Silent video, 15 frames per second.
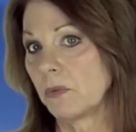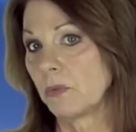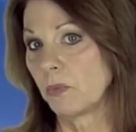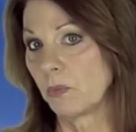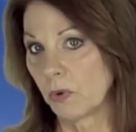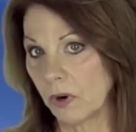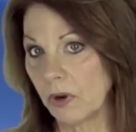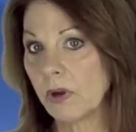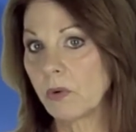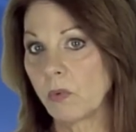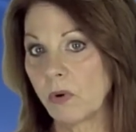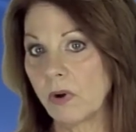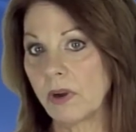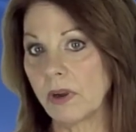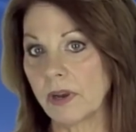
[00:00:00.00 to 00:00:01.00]
We're at
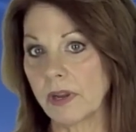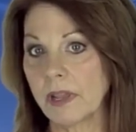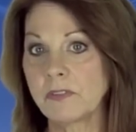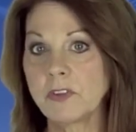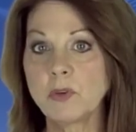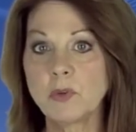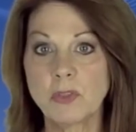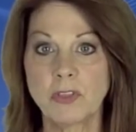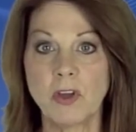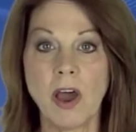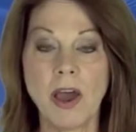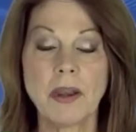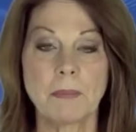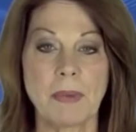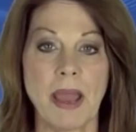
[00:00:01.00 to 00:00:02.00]
work. Have you
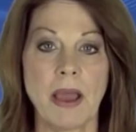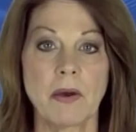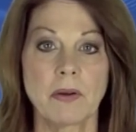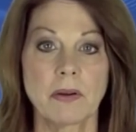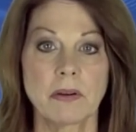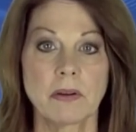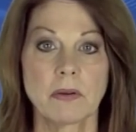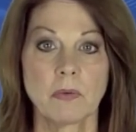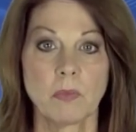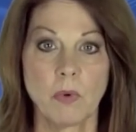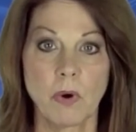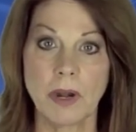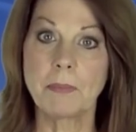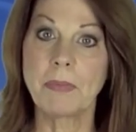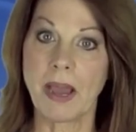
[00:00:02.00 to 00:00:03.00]
thought about,
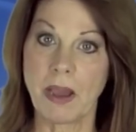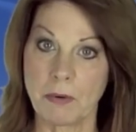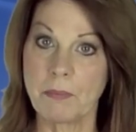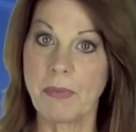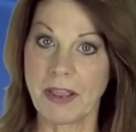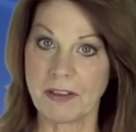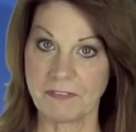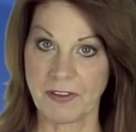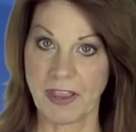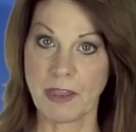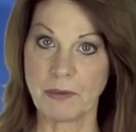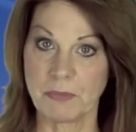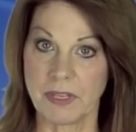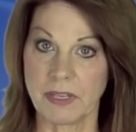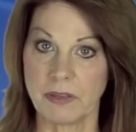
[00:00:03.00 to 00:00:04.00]
what about my
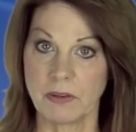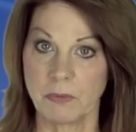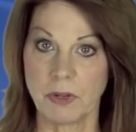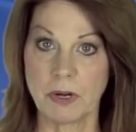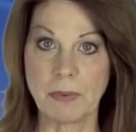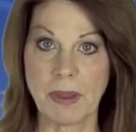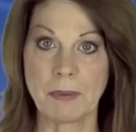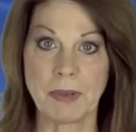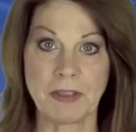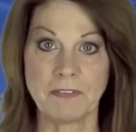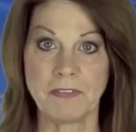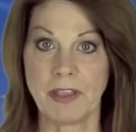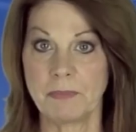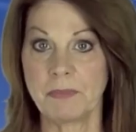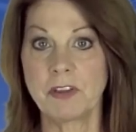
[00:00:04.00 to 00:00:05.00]
family? What about my
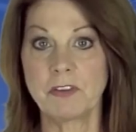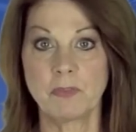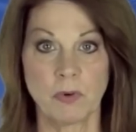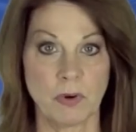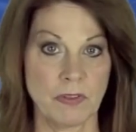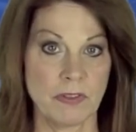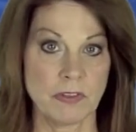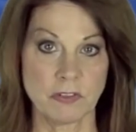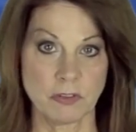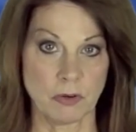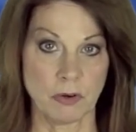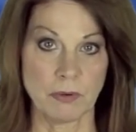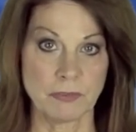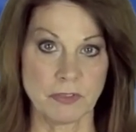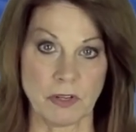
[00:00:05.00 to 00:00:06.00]
family if we're in the
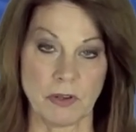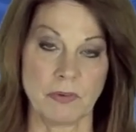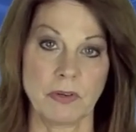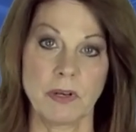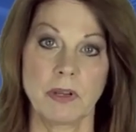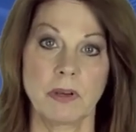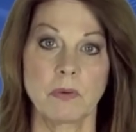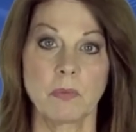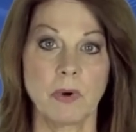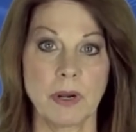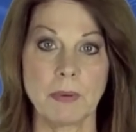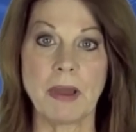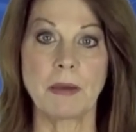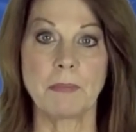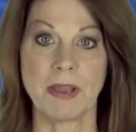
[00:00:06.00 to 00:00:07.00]
storm zone? What
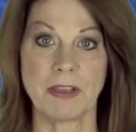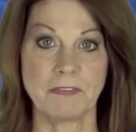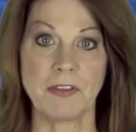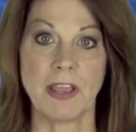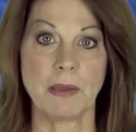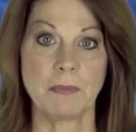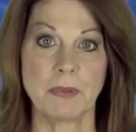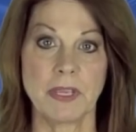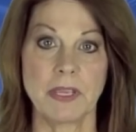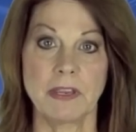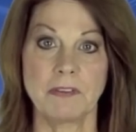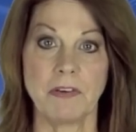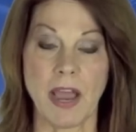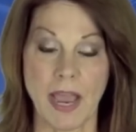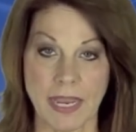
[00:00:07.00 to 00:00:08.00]
about my family
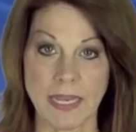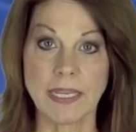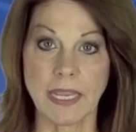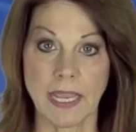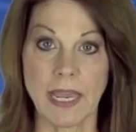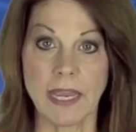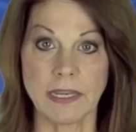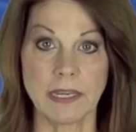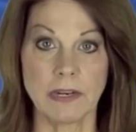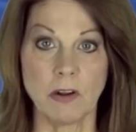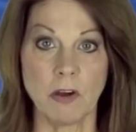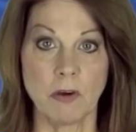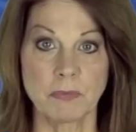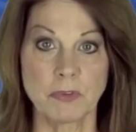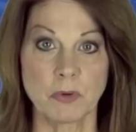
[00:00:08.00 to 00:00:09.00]
if I can't get
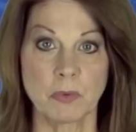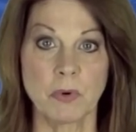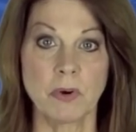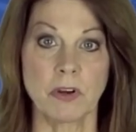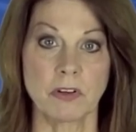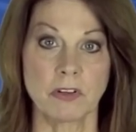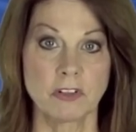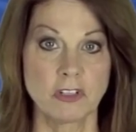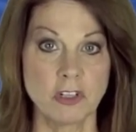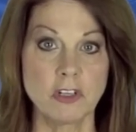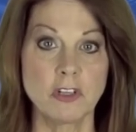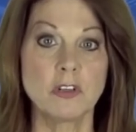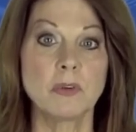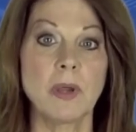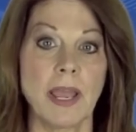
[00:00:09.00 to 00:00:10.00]
home to work? Do
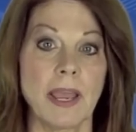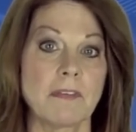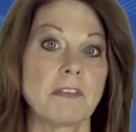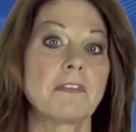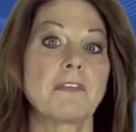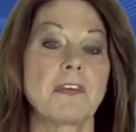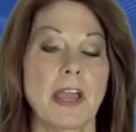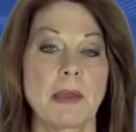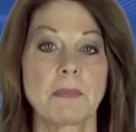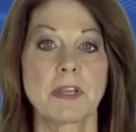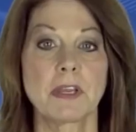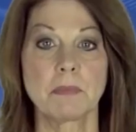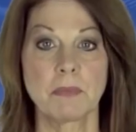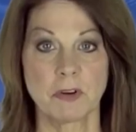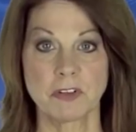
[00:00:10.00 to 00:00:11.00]
you have a
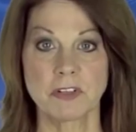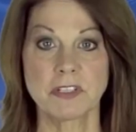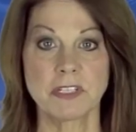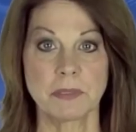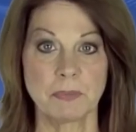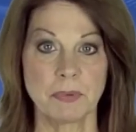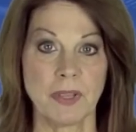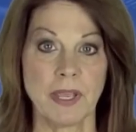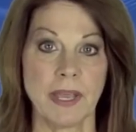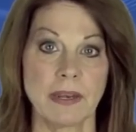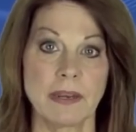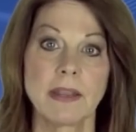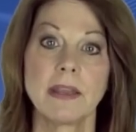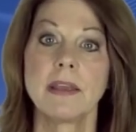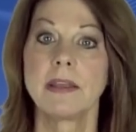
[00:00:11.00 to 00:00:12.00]
family emergency plan?
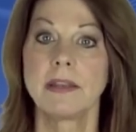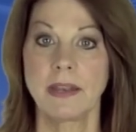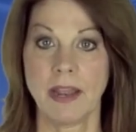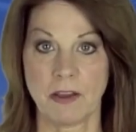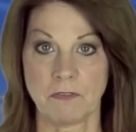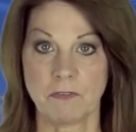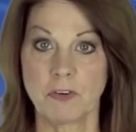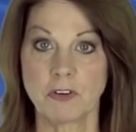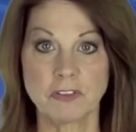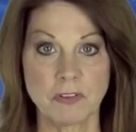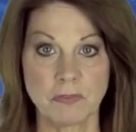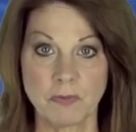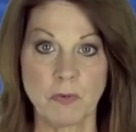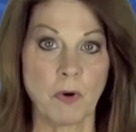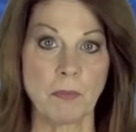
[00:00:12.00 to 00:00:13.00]
Now, first
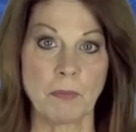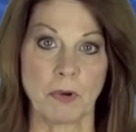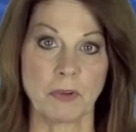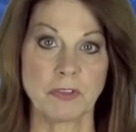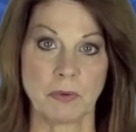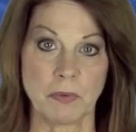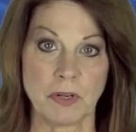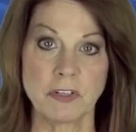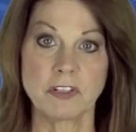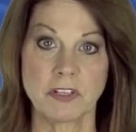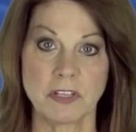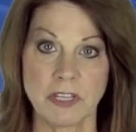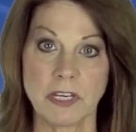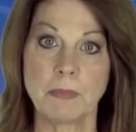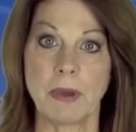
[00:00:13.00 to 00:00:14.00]
and foremost, I want you
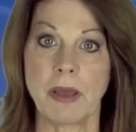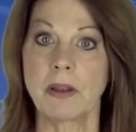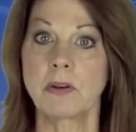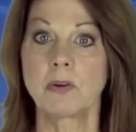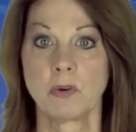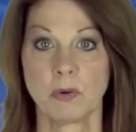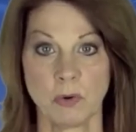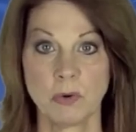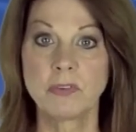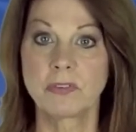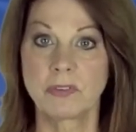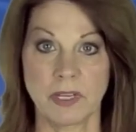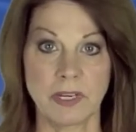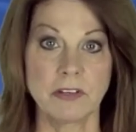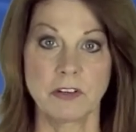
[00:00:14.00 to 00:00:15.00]
to think about
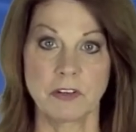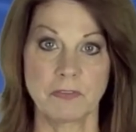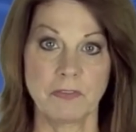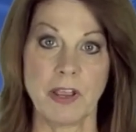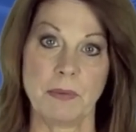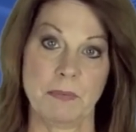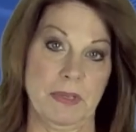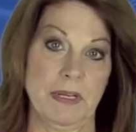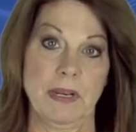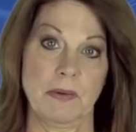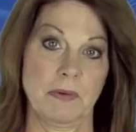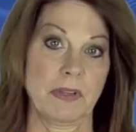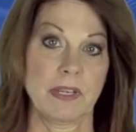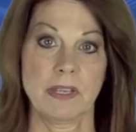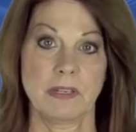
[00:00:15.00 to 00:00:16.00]
who's in your family.
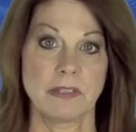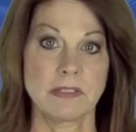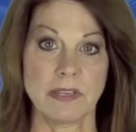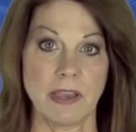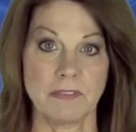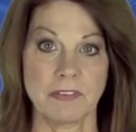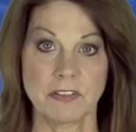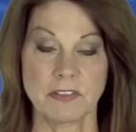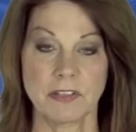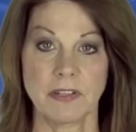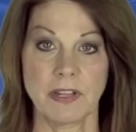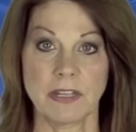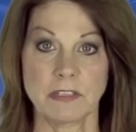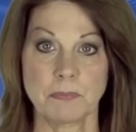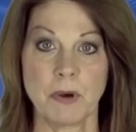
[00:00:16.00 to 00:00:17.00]
Now, kids, obviously,
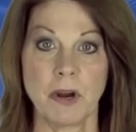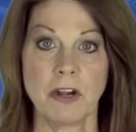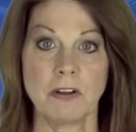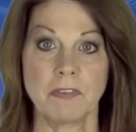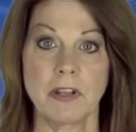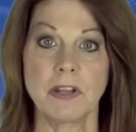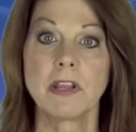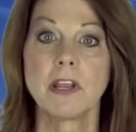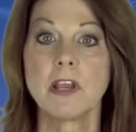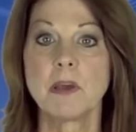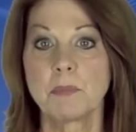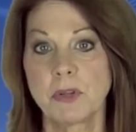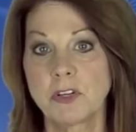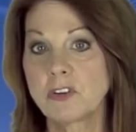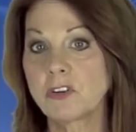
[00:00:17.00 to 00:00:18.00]
that's part of it,
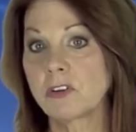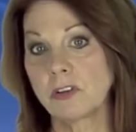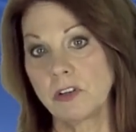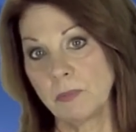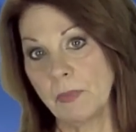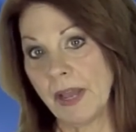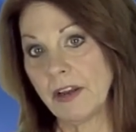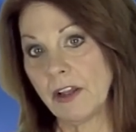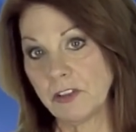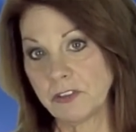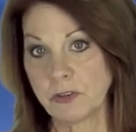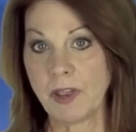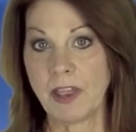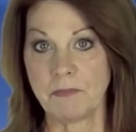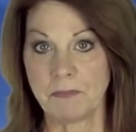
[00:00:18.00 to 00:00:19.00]
but you might
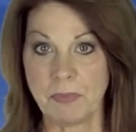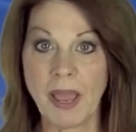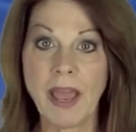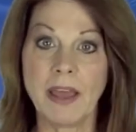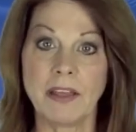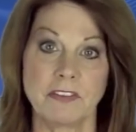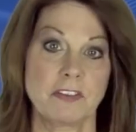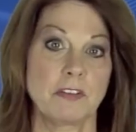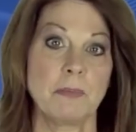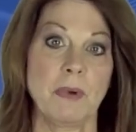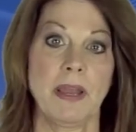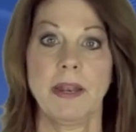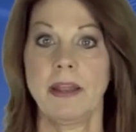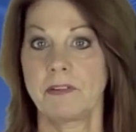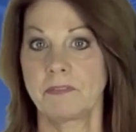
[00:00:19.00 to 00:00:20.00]
also have pets. You
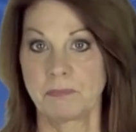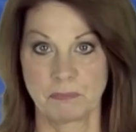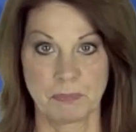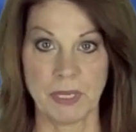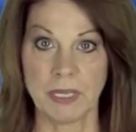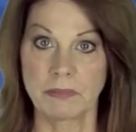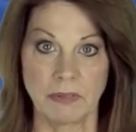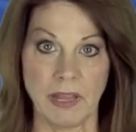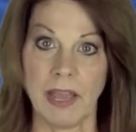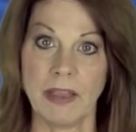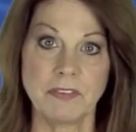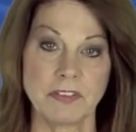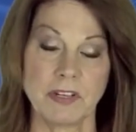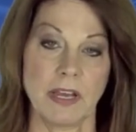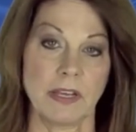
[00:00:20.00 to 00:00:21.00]
might have big
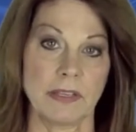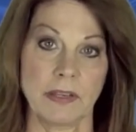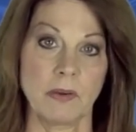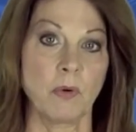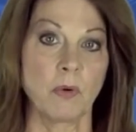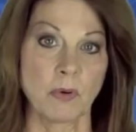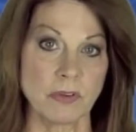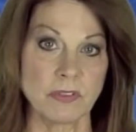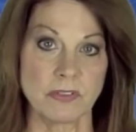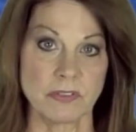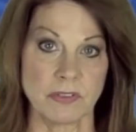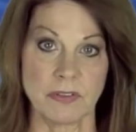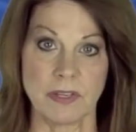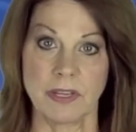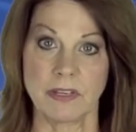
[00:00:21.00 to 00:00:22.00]
livestock like horses
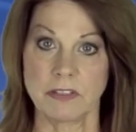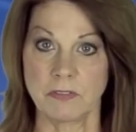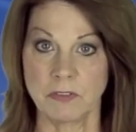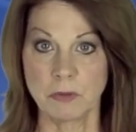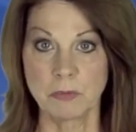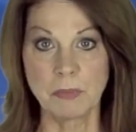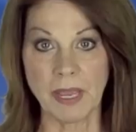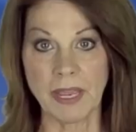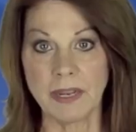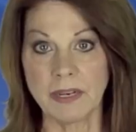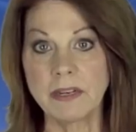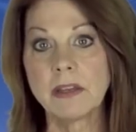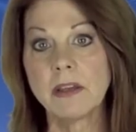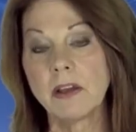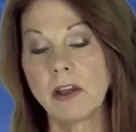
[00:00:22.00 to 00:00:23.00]
and things. Have you
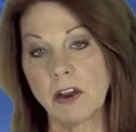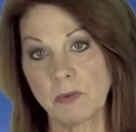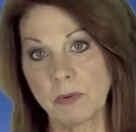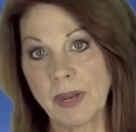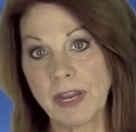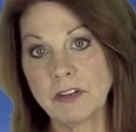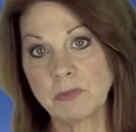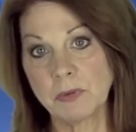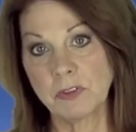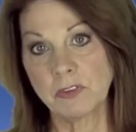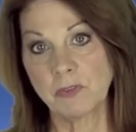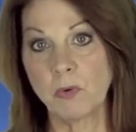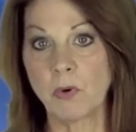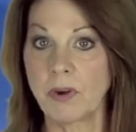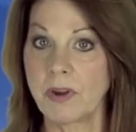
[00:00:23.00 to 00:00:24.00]
made arrangements
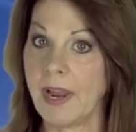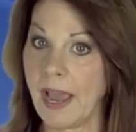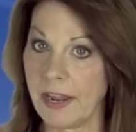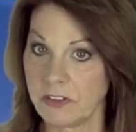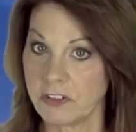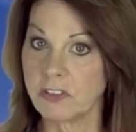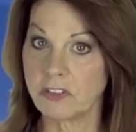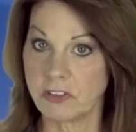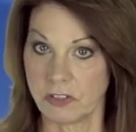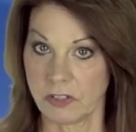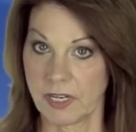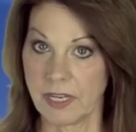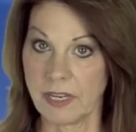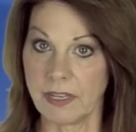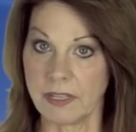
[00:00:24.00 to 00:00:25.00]
for not just your
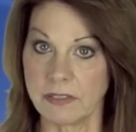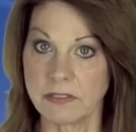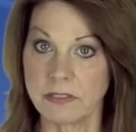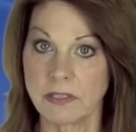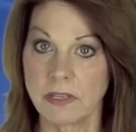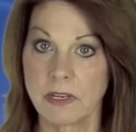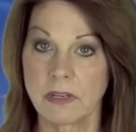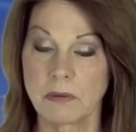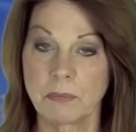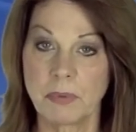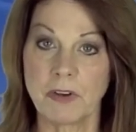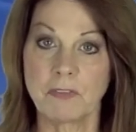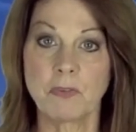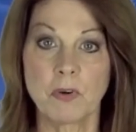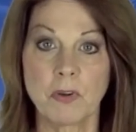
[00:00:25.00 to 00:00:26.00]
kids,
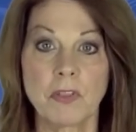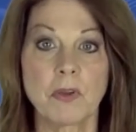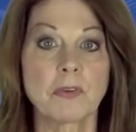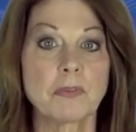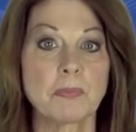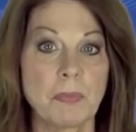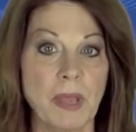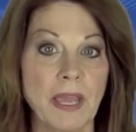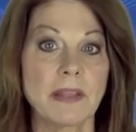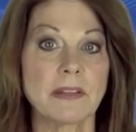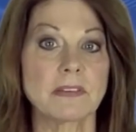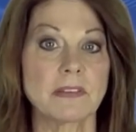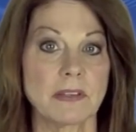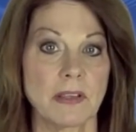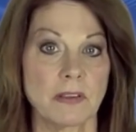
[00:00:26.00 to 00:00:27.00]
but for those
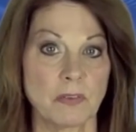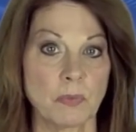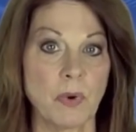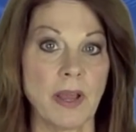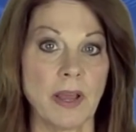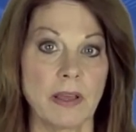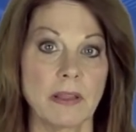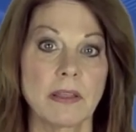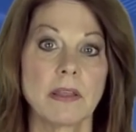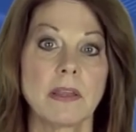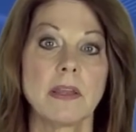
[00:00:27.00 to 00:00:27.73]
pets as well?